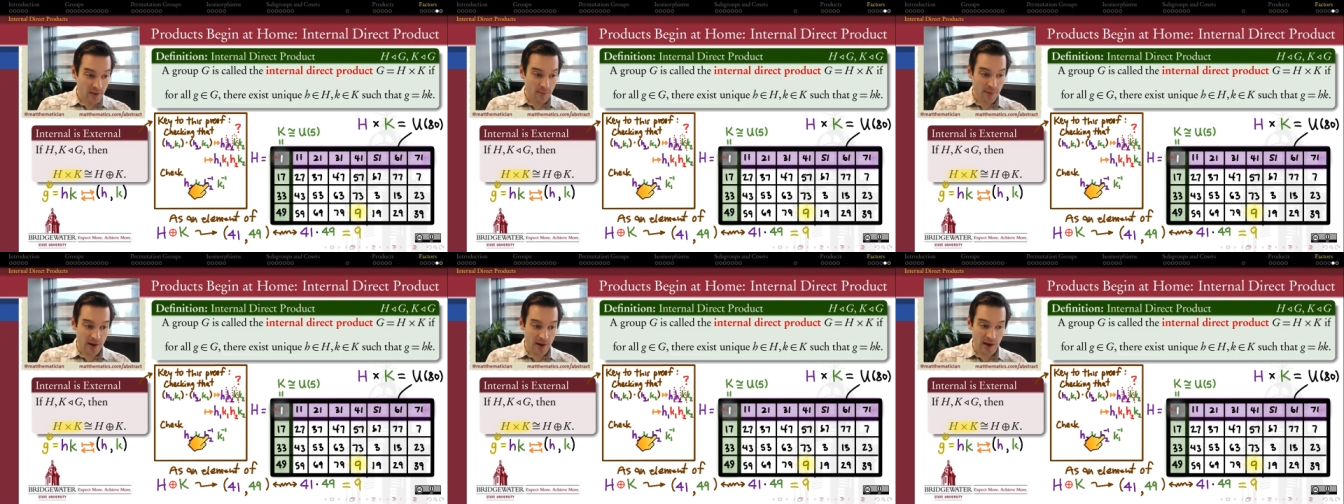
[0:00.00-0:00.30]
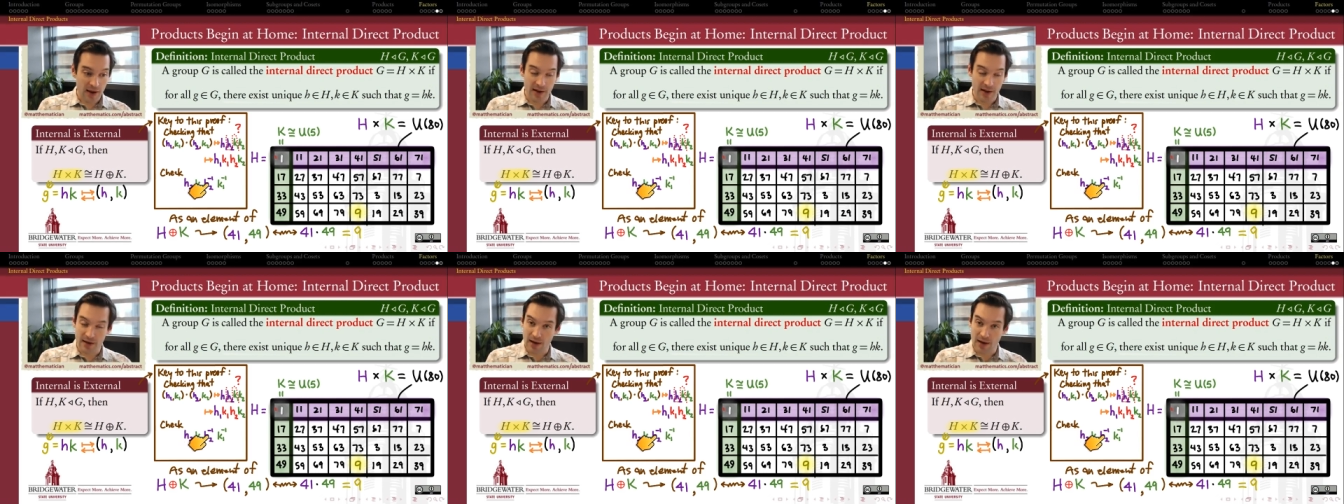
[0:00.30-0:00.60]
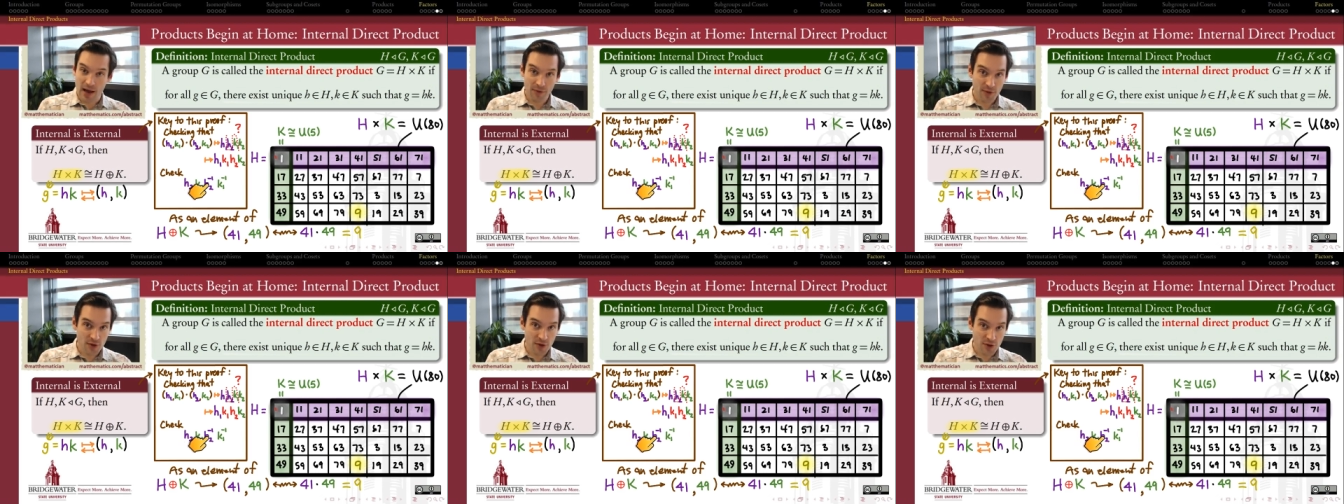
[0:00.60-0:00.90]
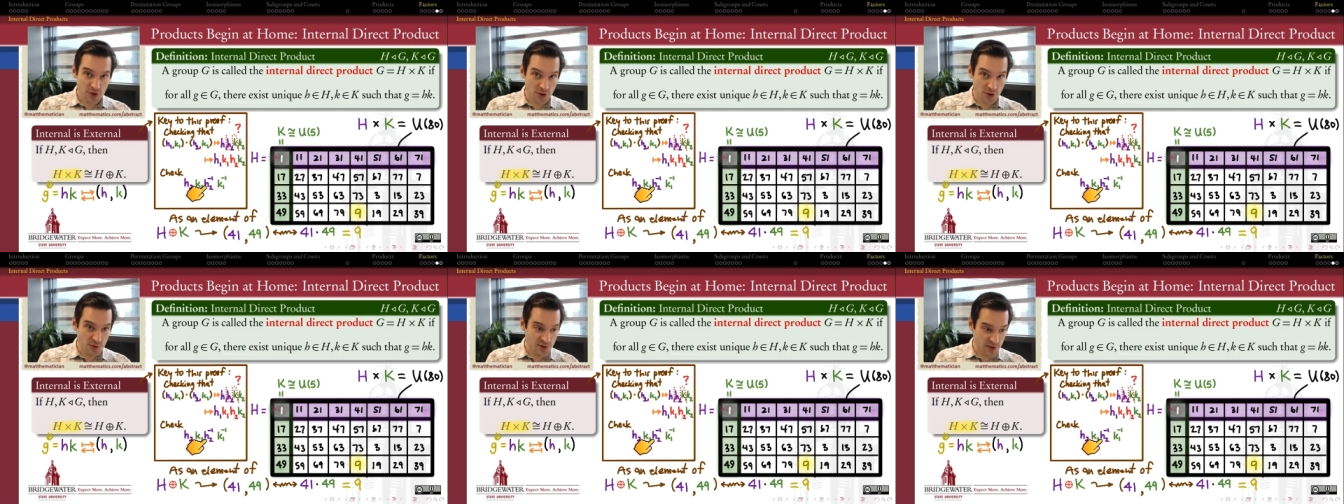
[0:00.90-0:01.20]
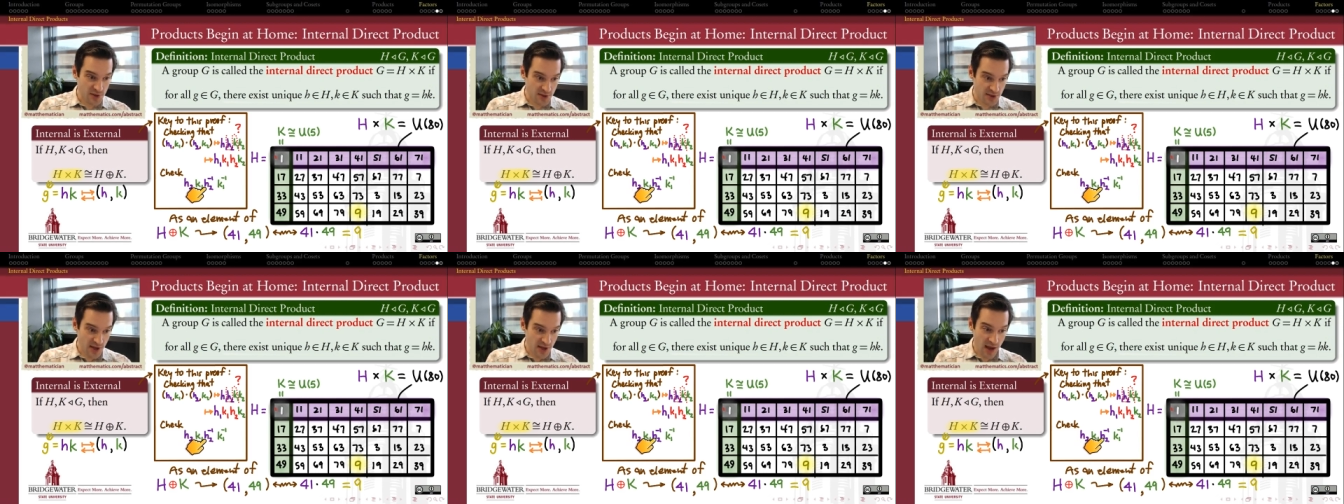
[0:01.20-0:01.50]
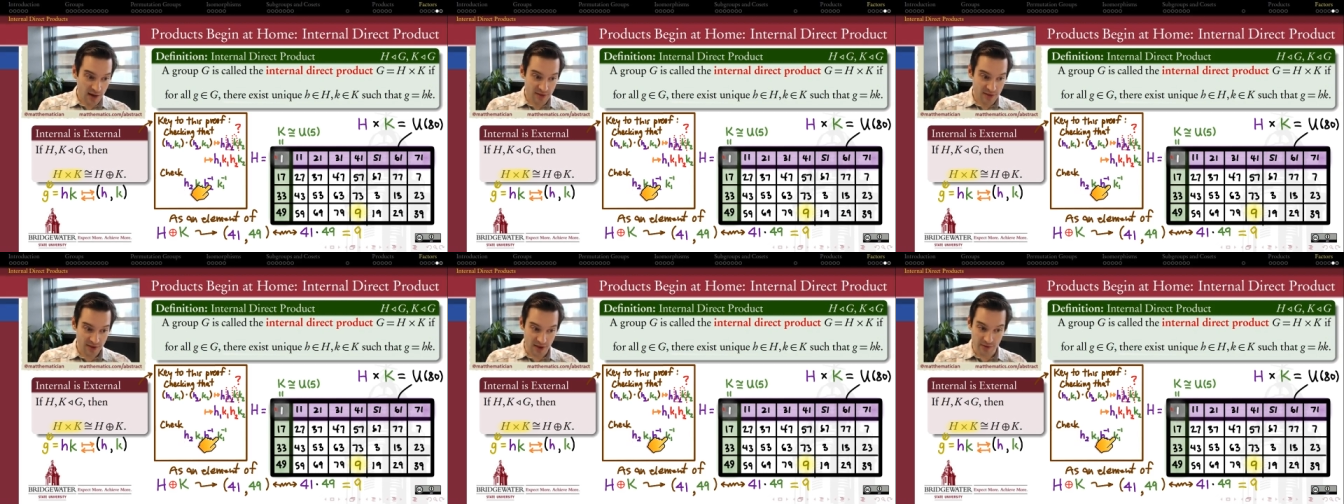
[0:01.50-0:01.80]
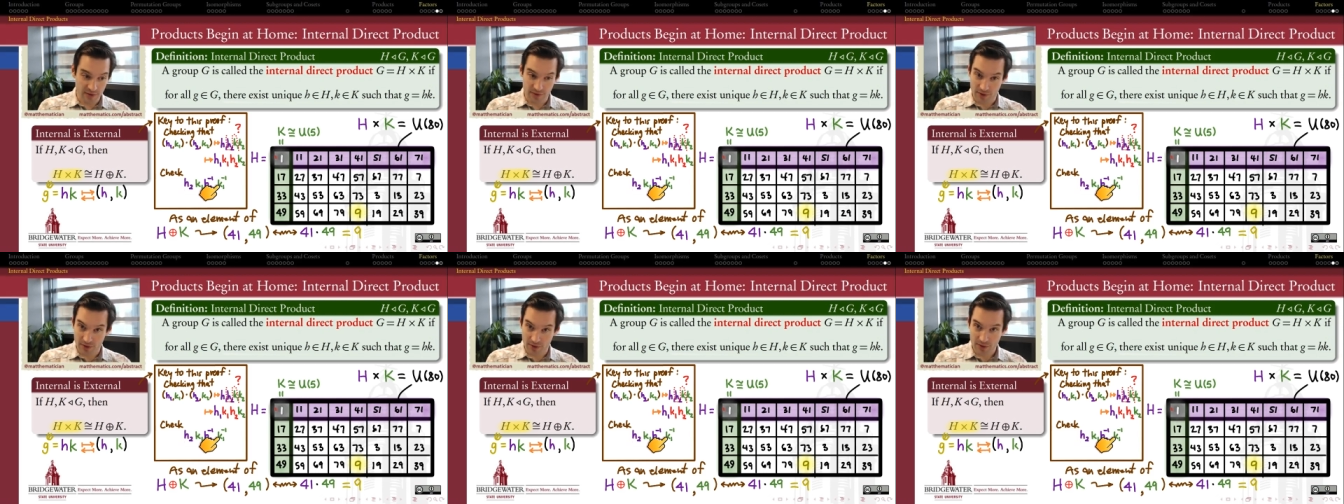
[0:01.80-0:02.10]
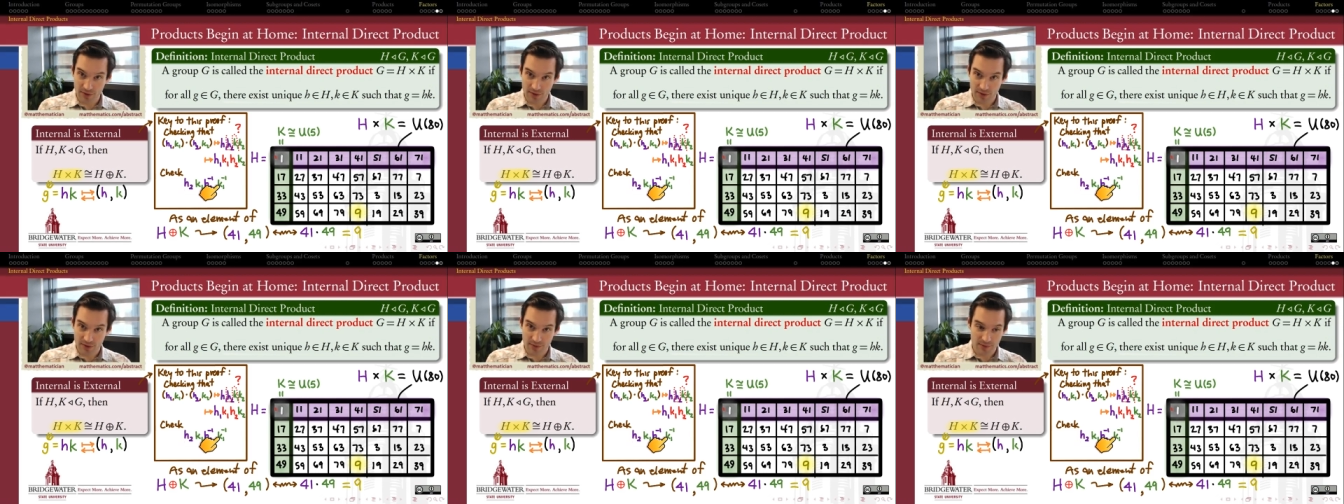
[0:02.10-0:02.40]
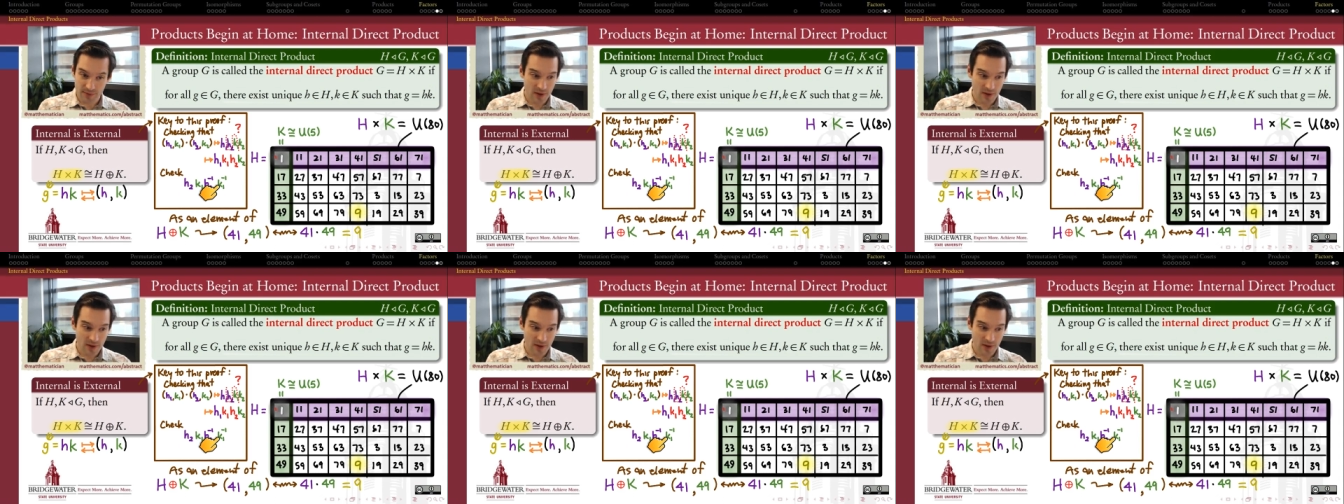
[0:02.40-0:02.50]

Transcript: by not the shoes and socks inverse,